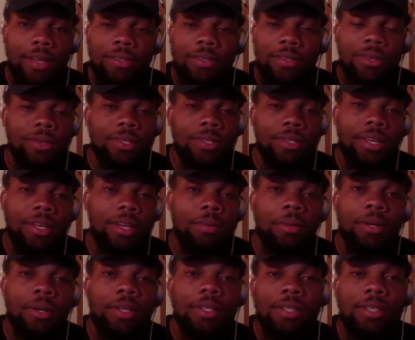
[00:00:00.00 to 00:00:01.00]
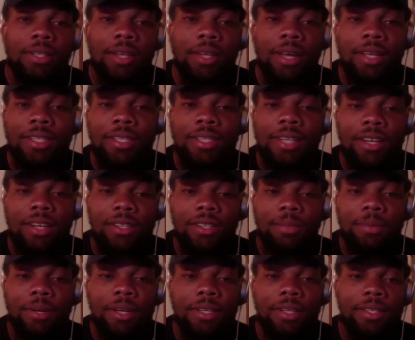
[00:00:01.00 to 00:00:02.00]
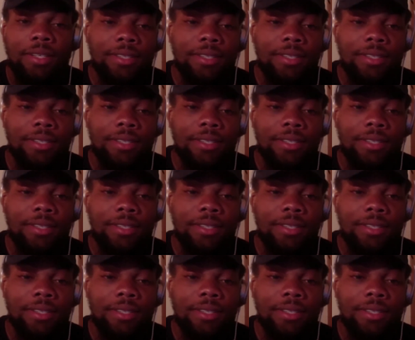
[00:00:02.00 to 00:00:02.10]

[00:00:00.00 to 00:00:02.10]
so it's like, come on, like, it's not a surprise.